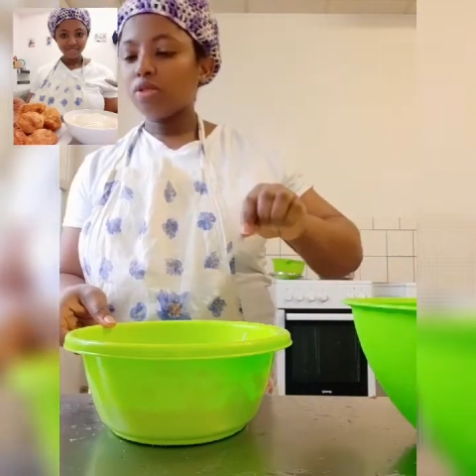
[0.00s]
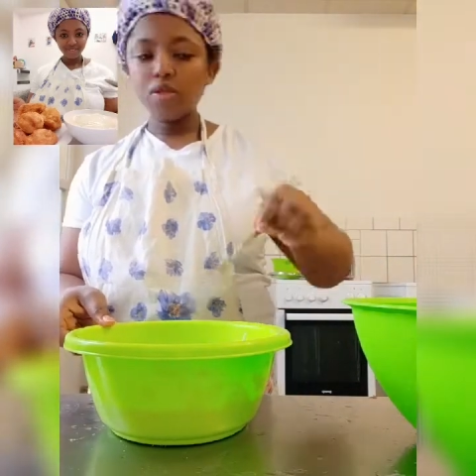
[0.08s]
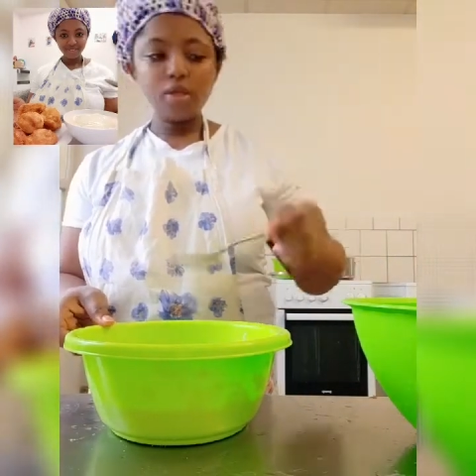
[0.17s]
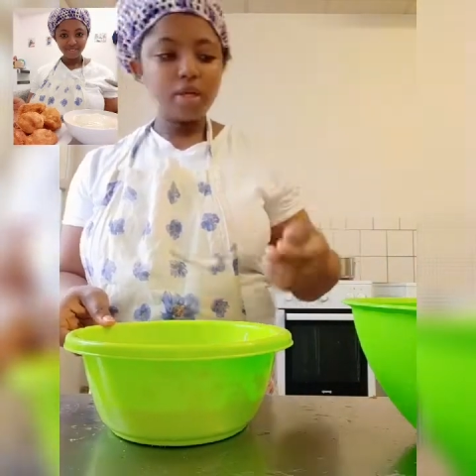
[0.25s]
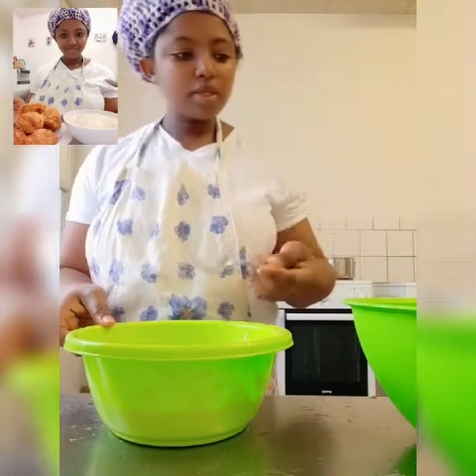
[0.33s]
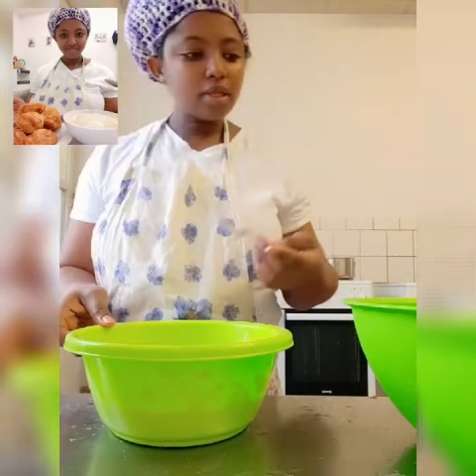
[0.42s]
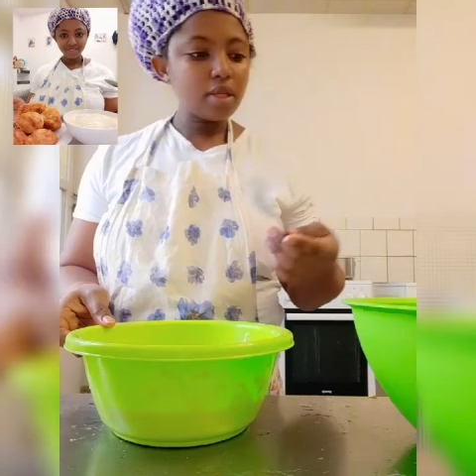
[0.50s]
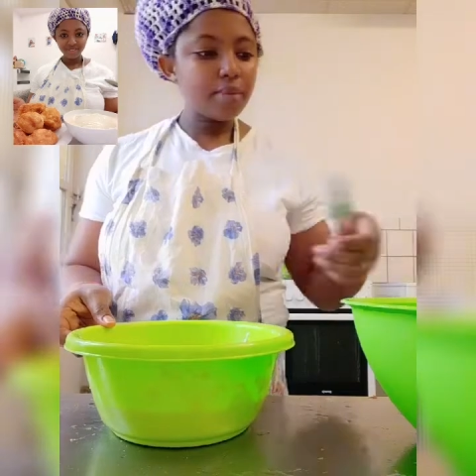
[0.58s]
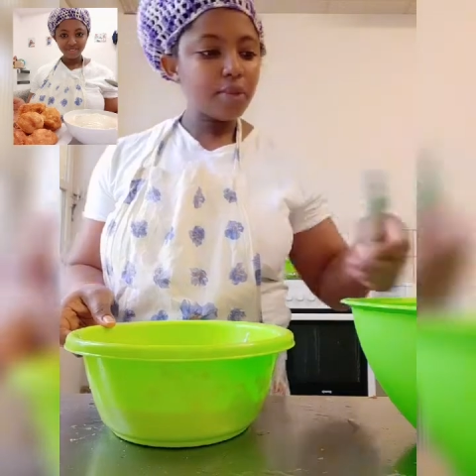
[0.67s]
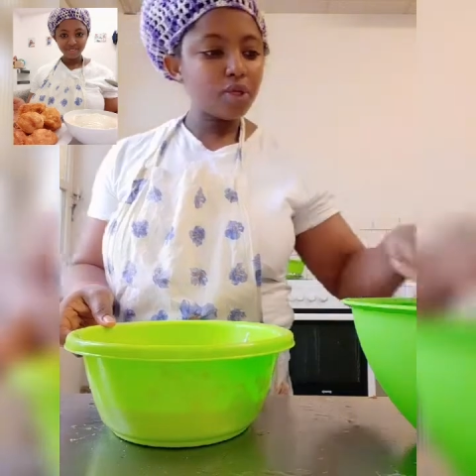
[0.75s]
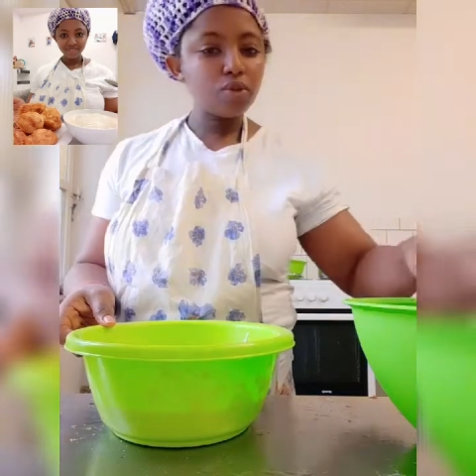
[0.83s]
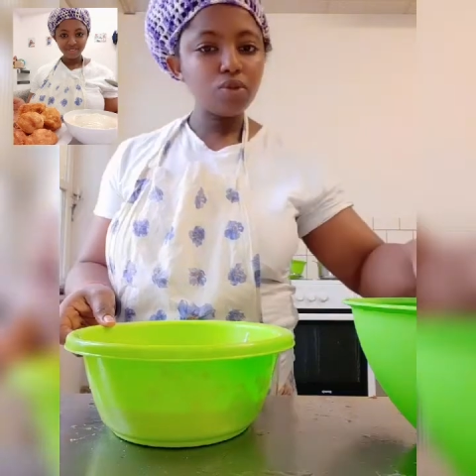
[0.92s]
And so next
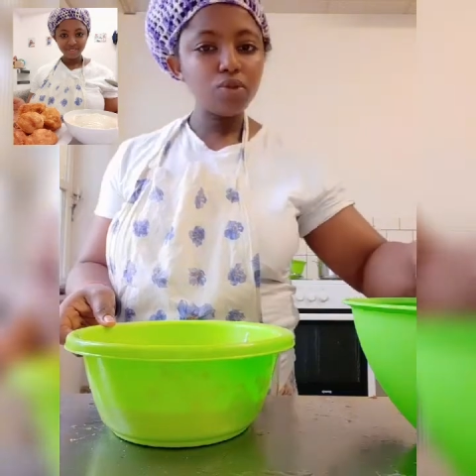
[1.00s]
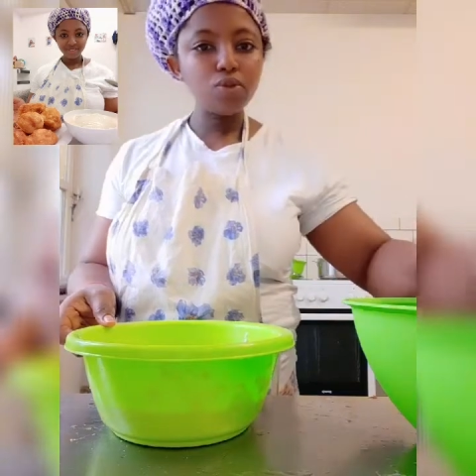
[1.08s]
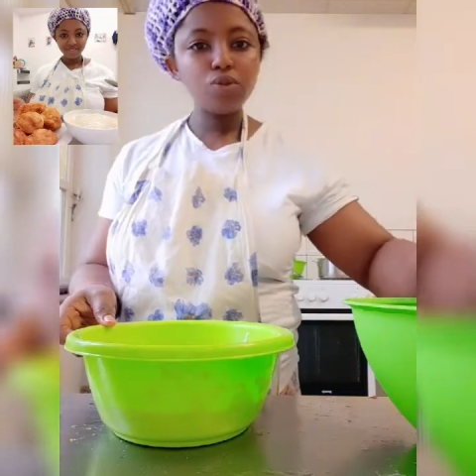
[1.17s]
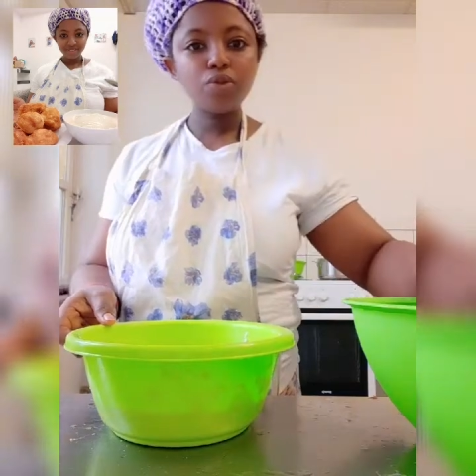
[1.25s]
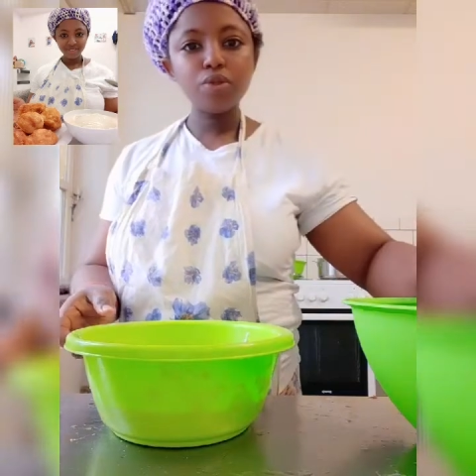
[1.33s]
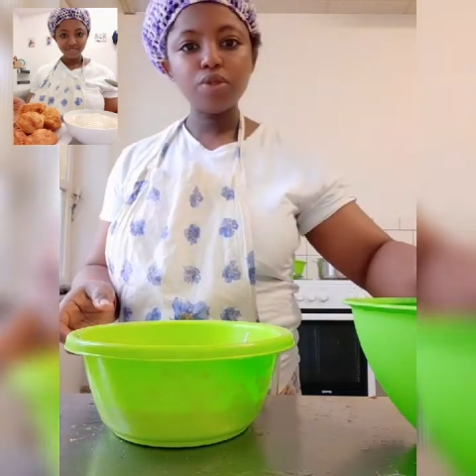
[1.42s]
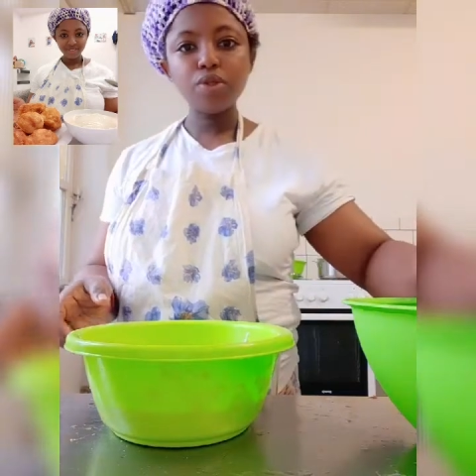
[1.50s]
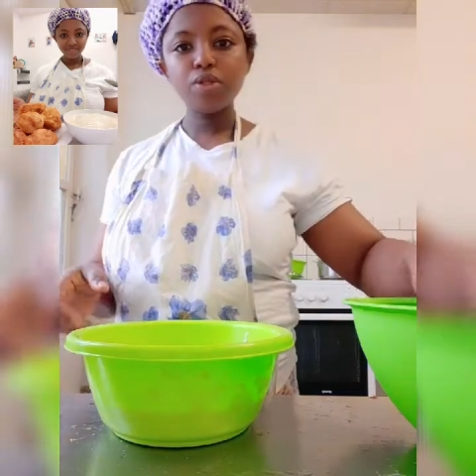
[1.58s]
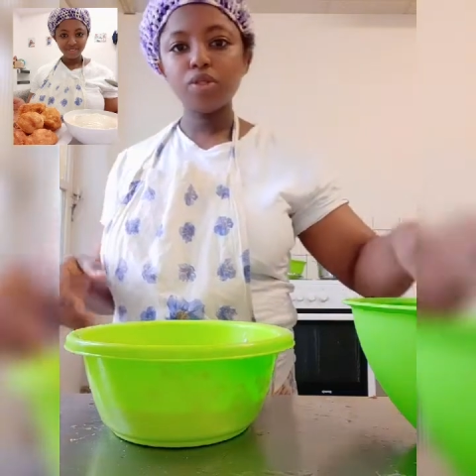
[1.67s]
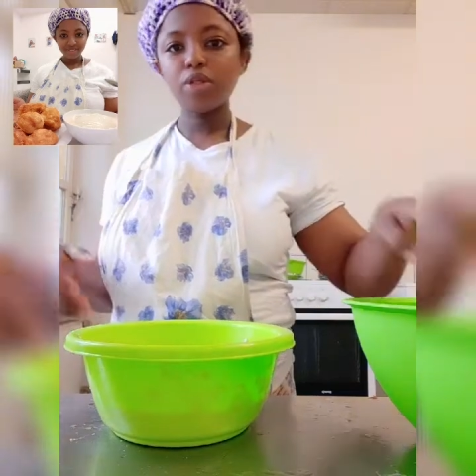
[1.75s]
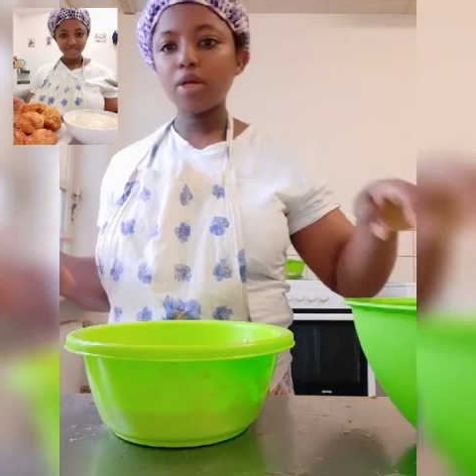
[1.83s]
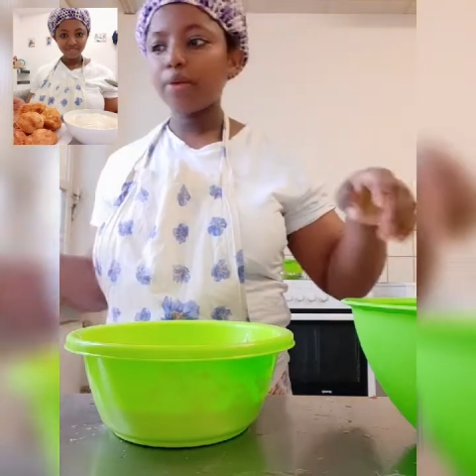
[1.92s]
thing I'm going to do
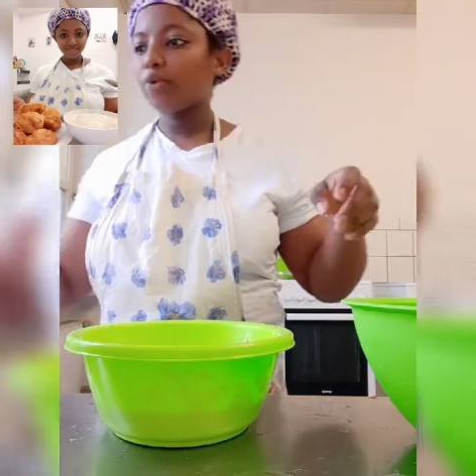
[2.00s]
is